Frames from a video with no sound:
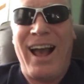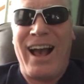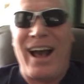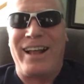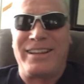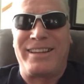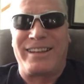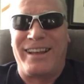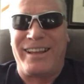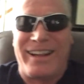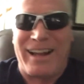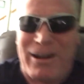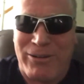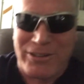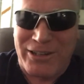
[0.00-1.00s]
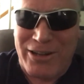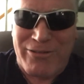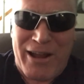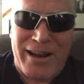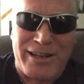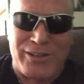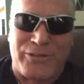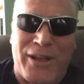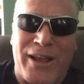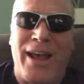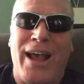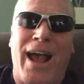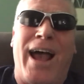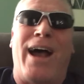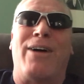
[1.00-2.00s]
i tell you, that was the greatest,
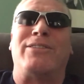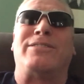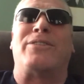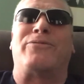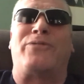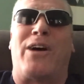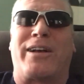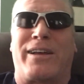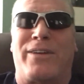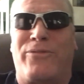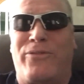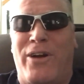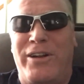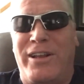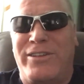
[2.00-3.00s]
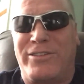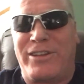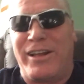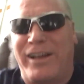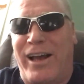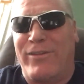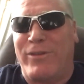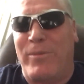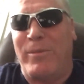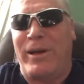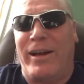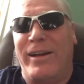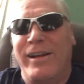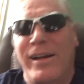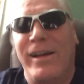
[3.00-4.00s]
that was the fucking funniest thing ever,
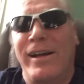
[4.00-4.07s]
man.